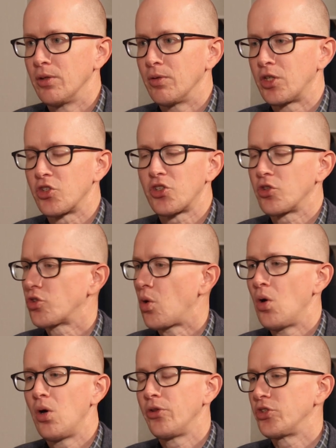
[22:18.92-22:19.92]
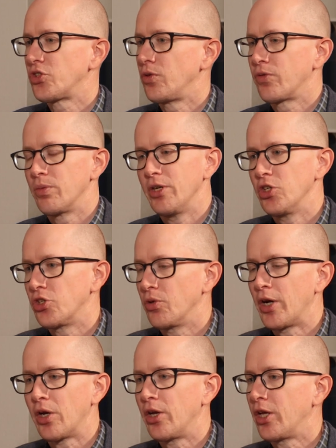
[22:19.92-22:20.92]
Because there's all this information,
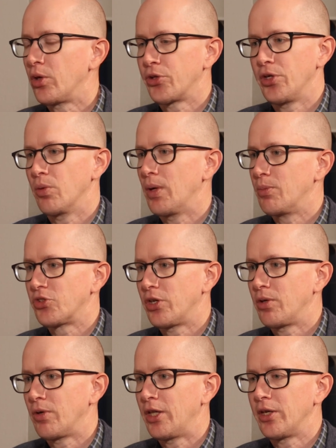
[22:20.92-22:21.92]
right, on a healthcare website, right?